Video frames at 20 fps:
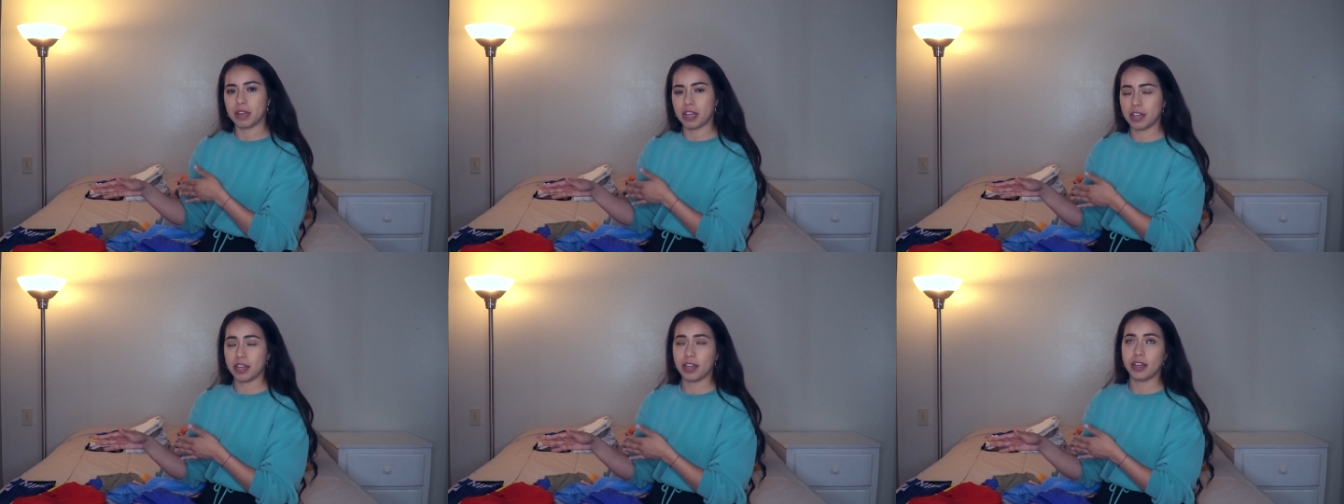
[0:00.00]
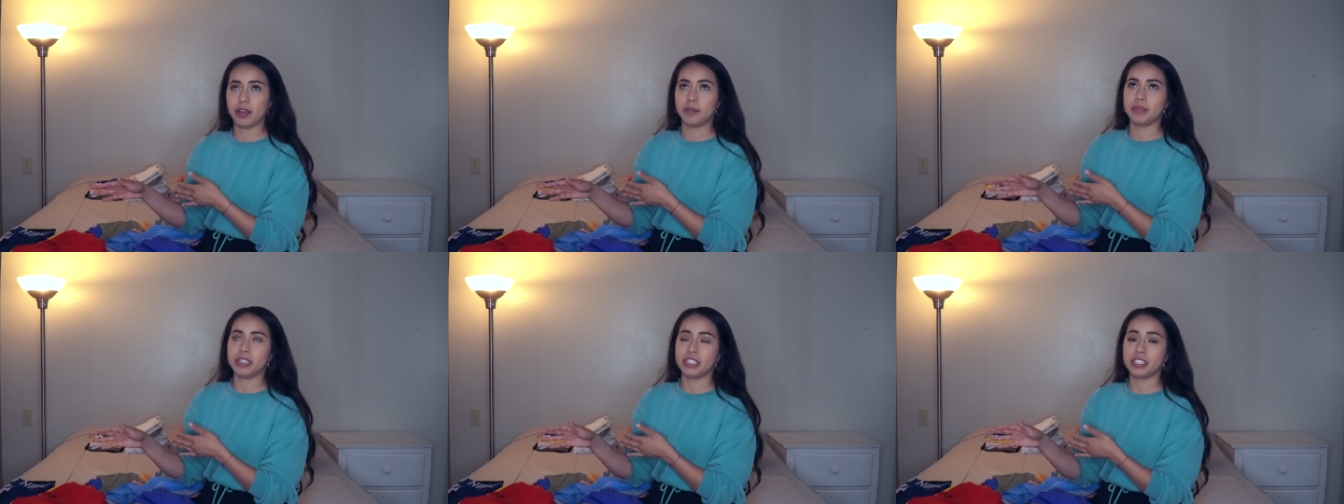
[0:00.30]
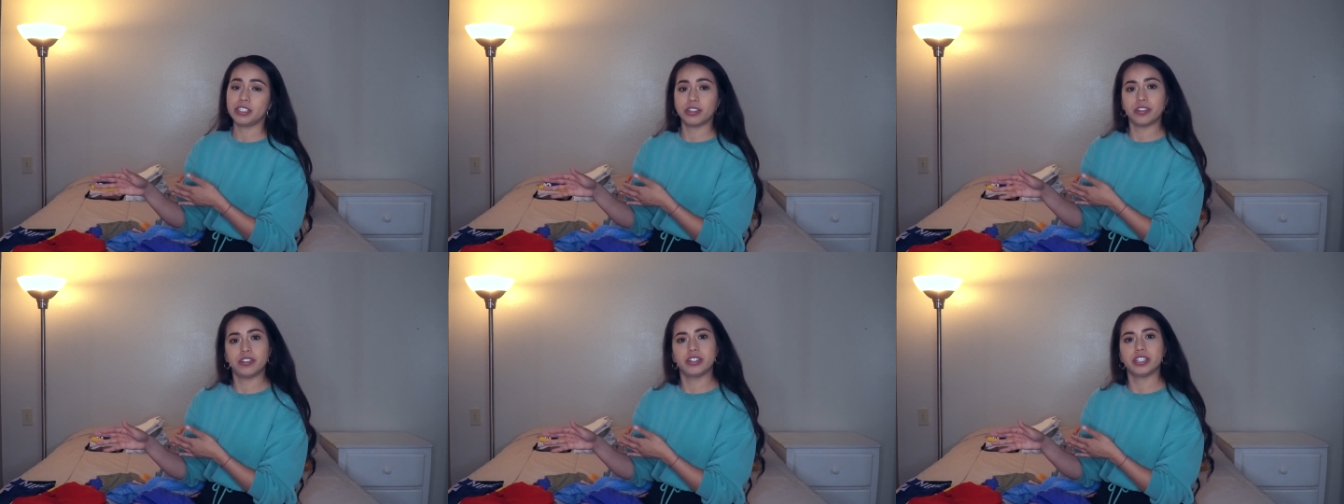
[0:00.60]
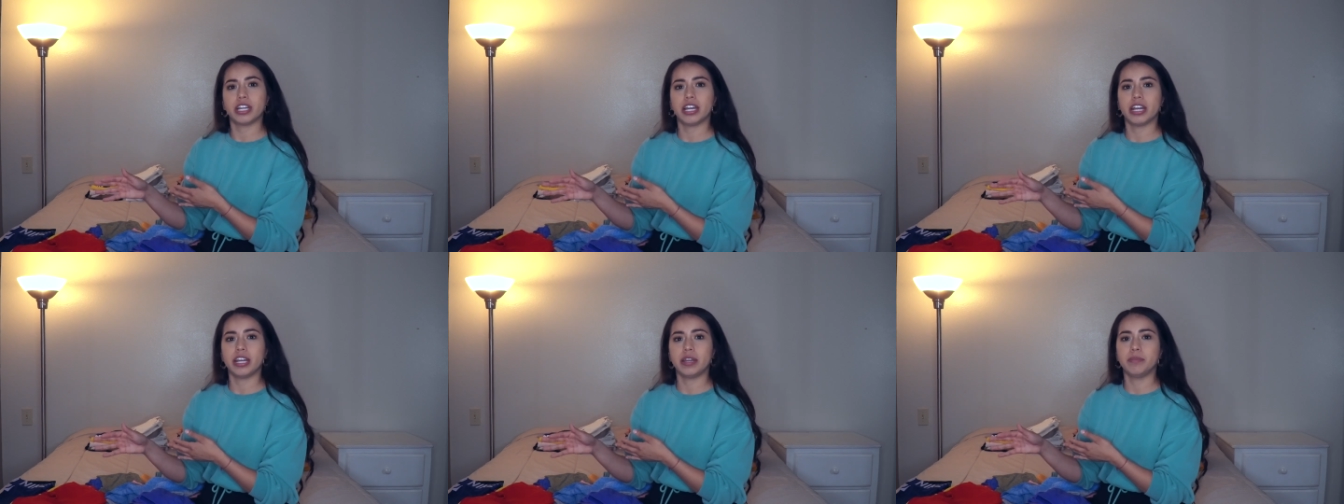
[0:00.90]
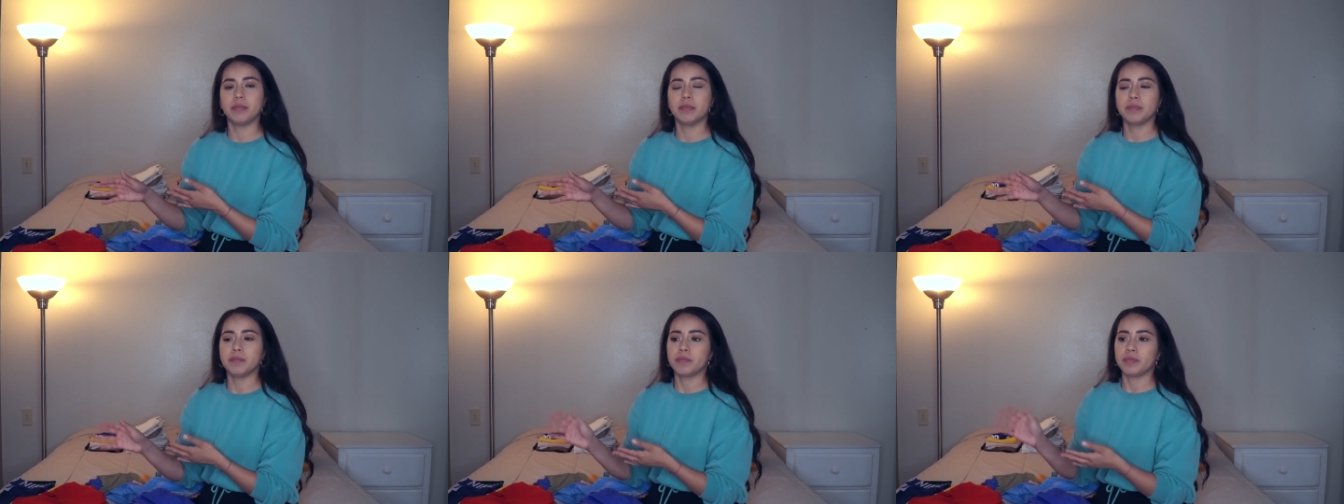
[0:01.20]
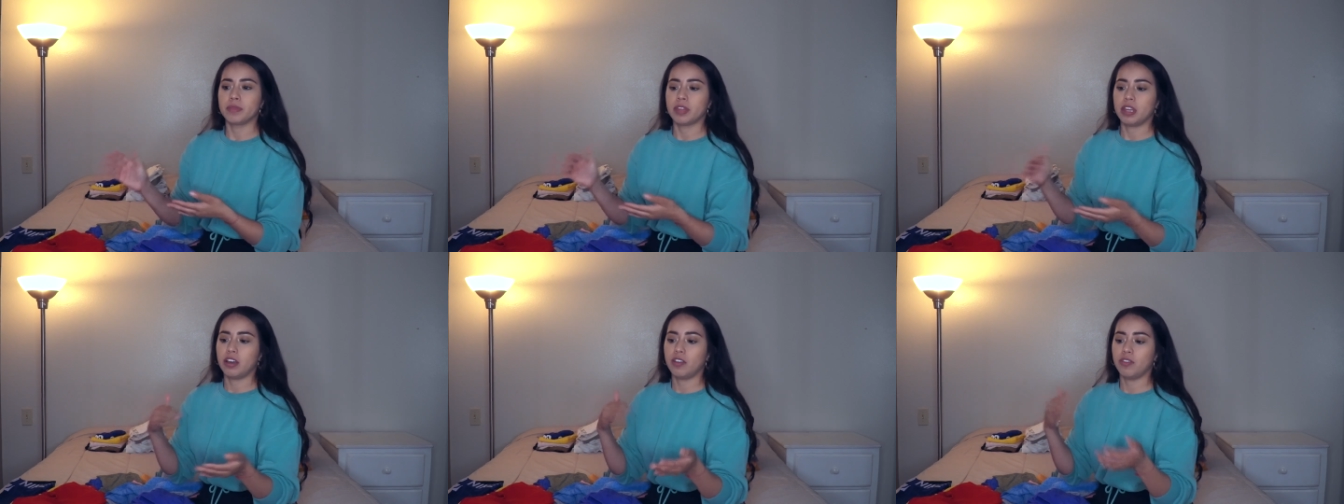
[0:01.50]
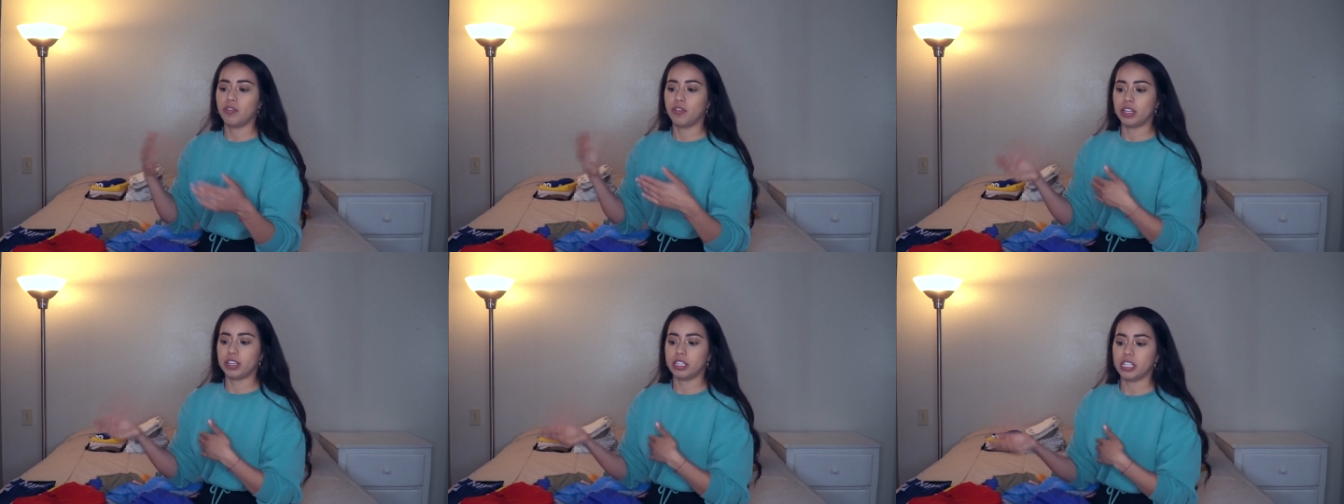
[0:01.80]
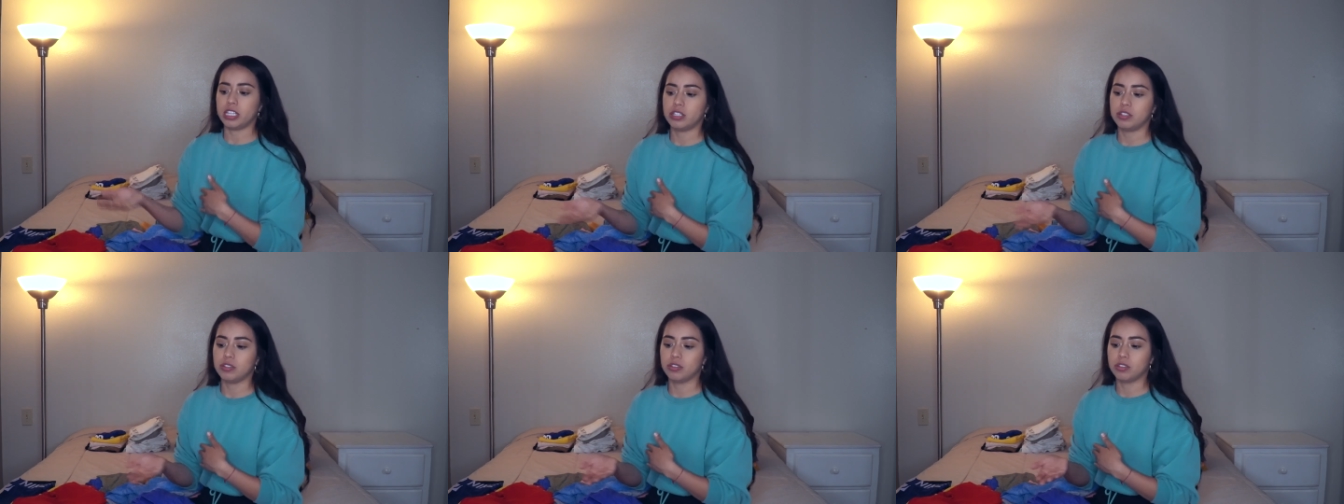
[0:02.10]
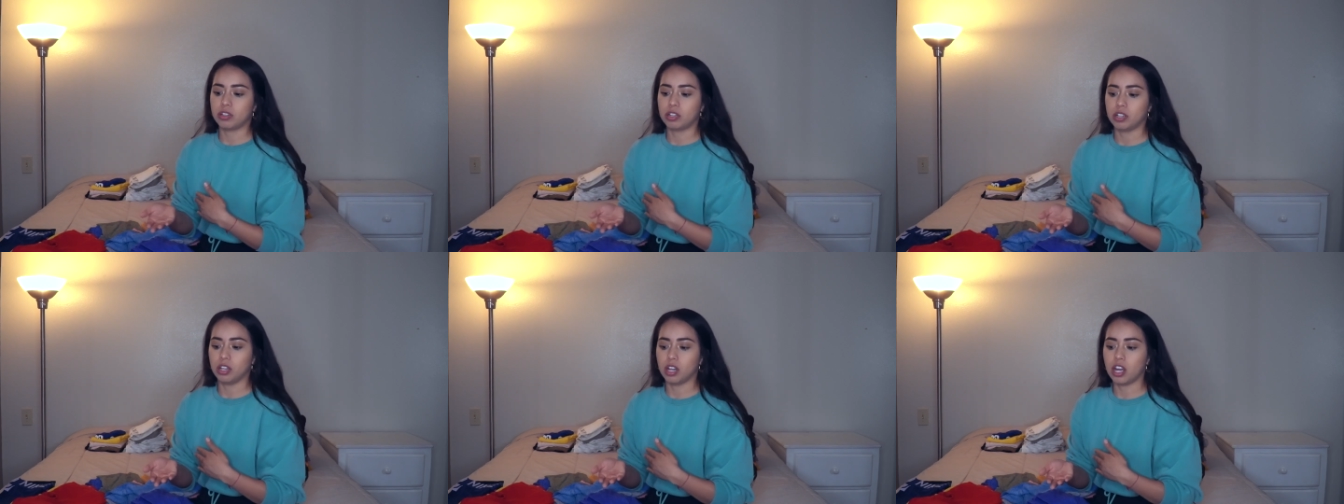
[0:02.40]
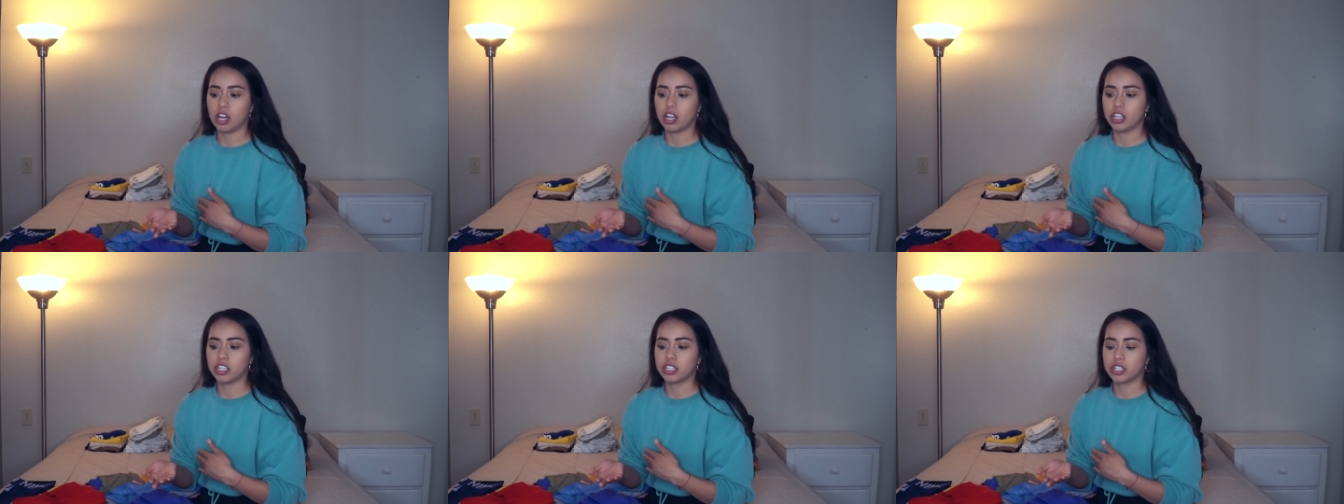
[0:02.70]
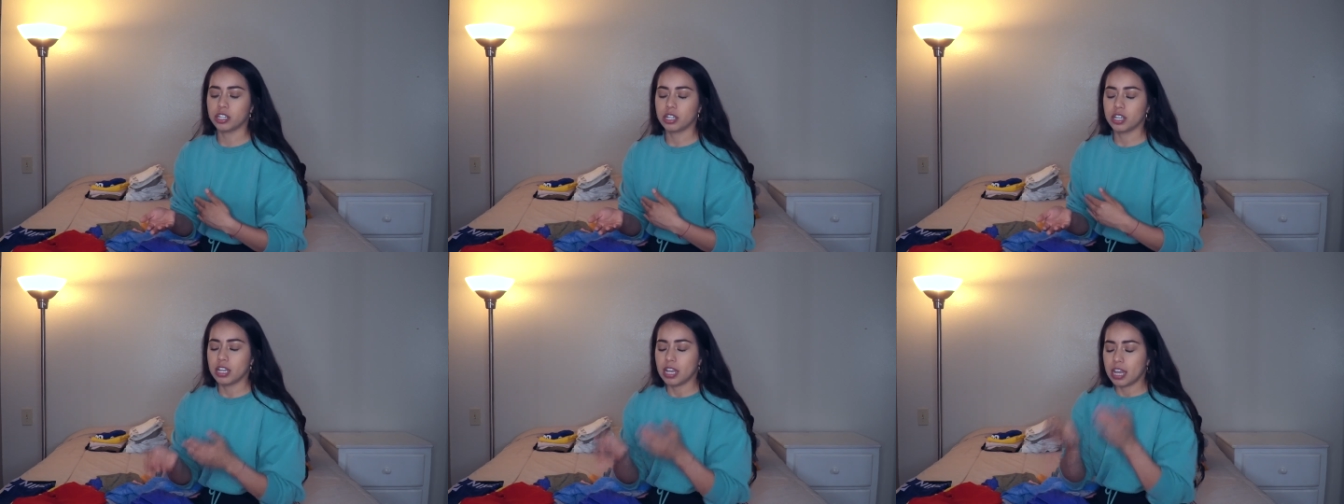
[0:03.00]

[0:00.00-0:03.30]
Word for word: um, Eastern time of when they do their launch,